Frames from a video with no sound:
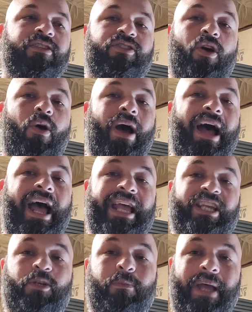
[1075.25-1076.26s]
So I
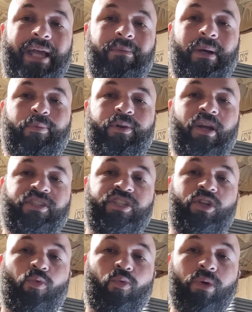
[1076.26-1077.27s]
expect my
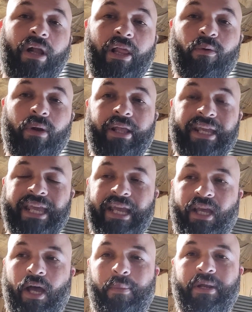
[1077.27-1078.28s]
production to really, really
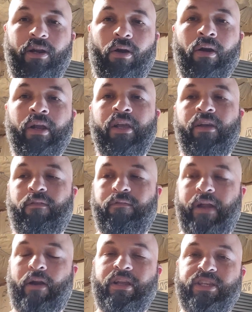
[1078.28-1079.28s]
kick up here
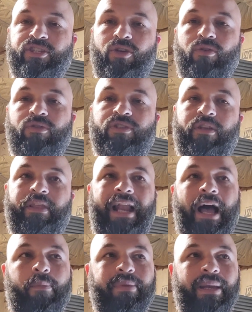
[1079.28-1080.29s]
very soon so that
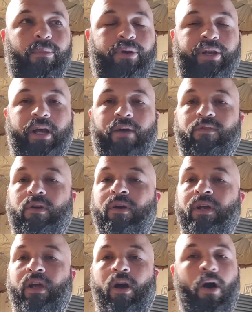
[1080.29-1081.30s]
I'll be able to cover
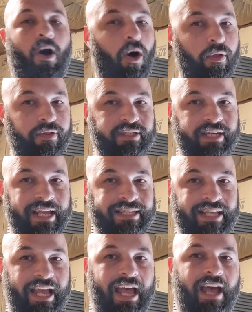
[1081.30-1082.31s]
all the
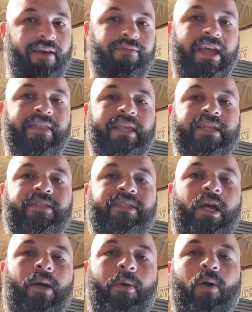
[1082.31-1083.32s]
snakes I have and then some.